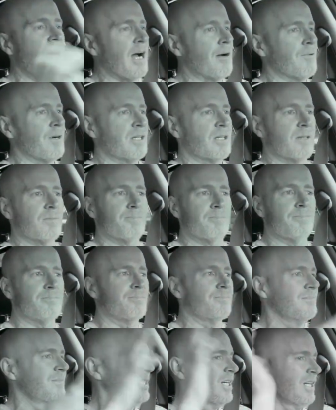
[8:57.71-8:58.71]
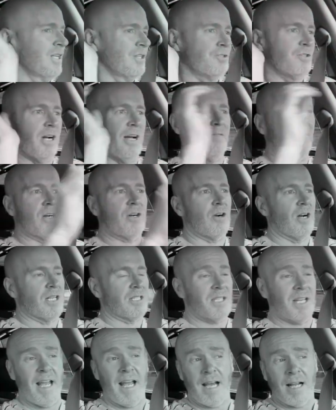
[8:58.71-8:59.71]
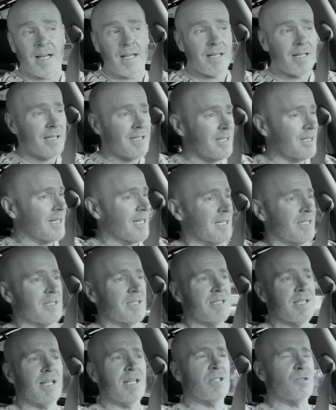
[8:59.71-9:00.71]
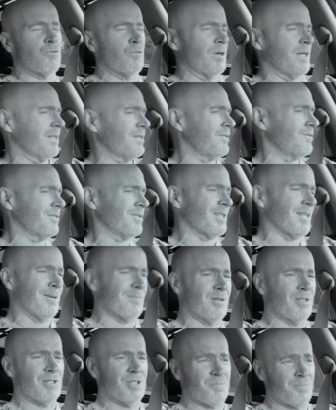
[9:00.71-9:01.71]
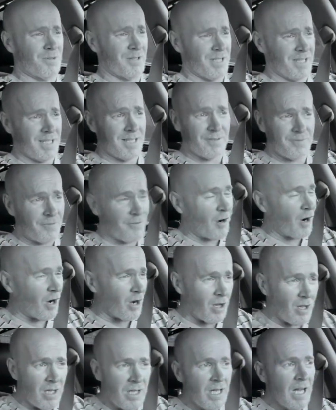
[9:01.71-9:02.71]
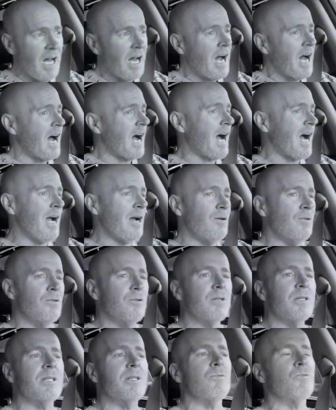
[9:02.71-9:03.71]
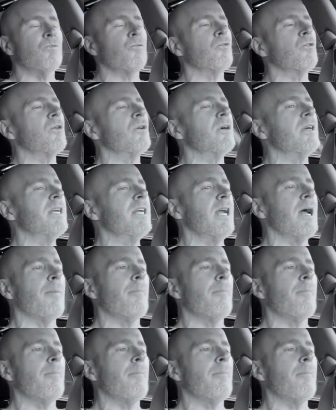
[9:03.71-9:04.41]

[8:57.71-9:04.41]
I would drive it across Canada, United States, winter, summer, spring, fall. I wouldn't worry a